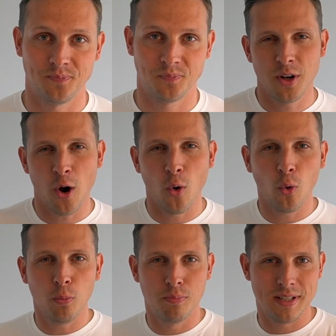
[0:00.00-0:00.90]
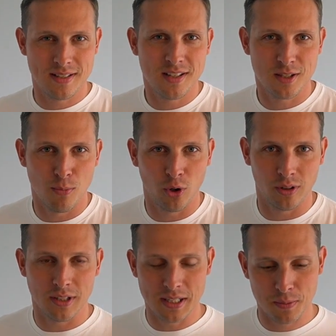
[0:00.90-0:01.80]
So their whole business
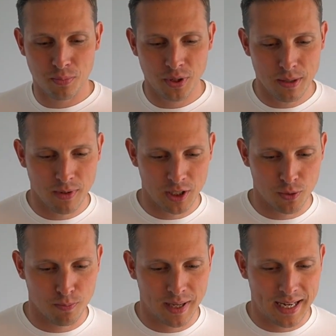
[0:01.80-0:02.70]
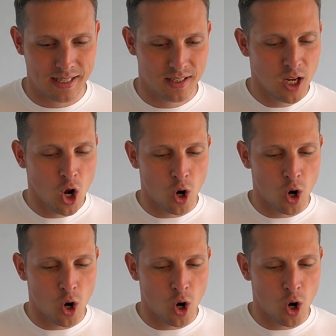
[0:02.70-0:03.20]
model is pretty much based